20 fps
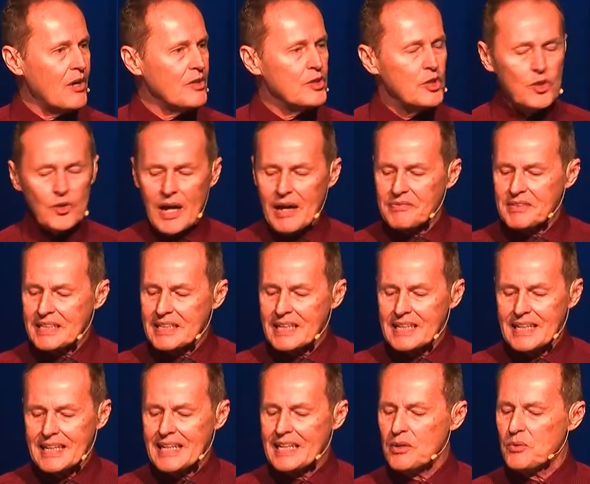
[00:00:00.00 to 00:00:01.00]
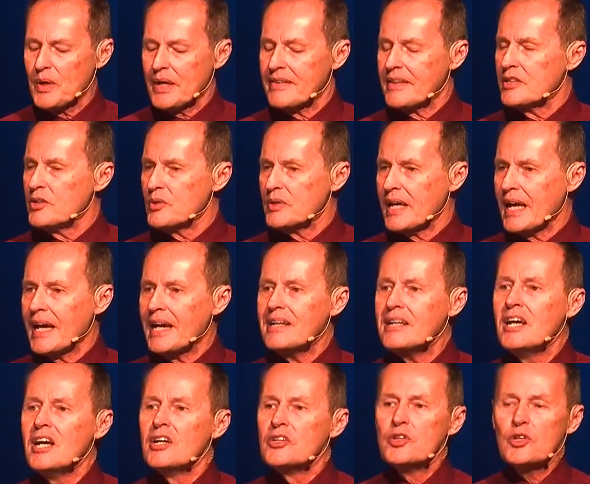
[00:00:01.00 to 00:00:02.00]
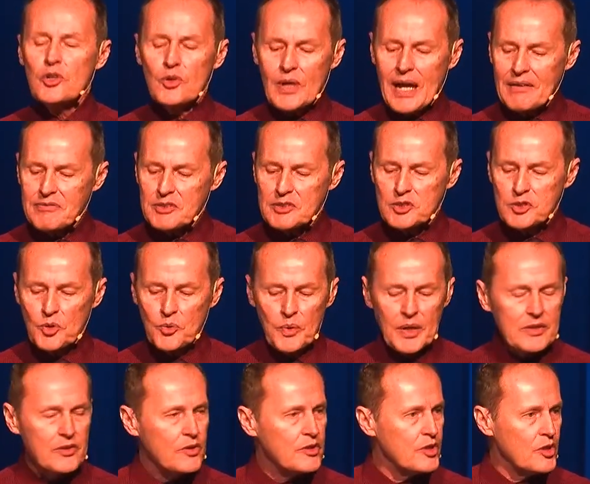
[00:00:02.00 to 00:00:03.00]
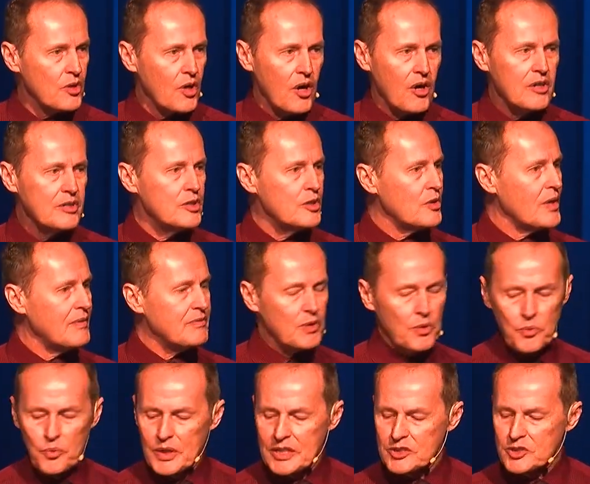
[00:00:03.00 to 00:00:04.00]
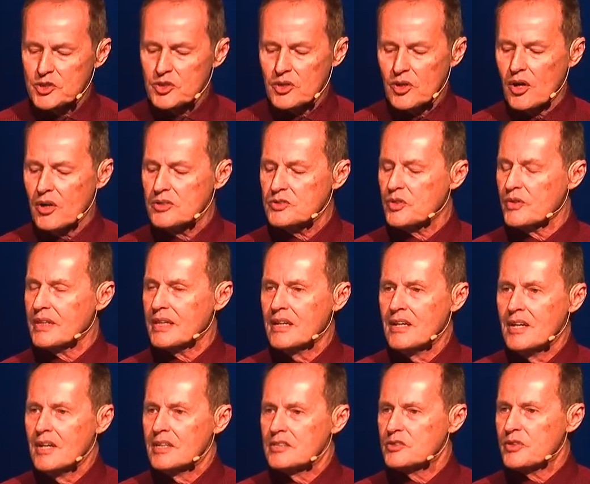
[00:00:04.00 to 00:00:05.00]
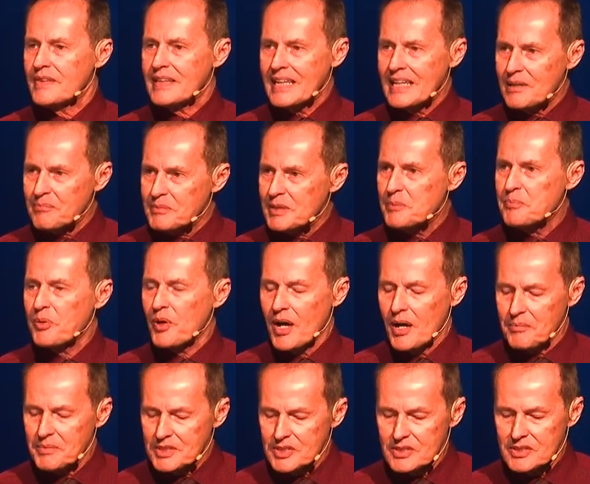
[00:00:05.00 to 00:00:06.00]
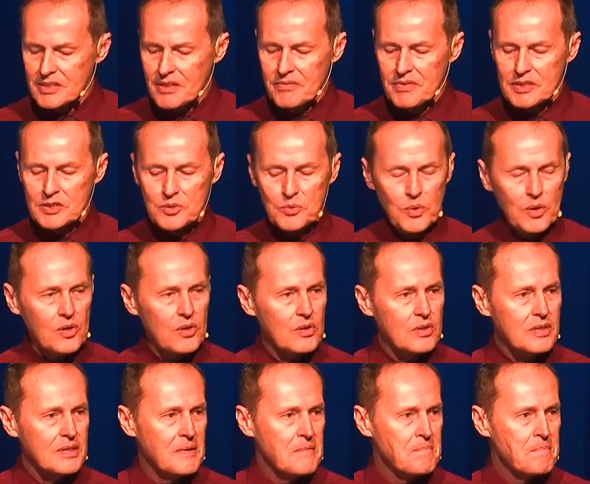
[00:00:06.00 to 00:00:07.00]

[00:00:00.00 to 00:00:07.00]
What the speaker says: You don't have to get it any way that you can. You don't have to surrender your heart. You don't have to risk your heart to the empty promises of this world.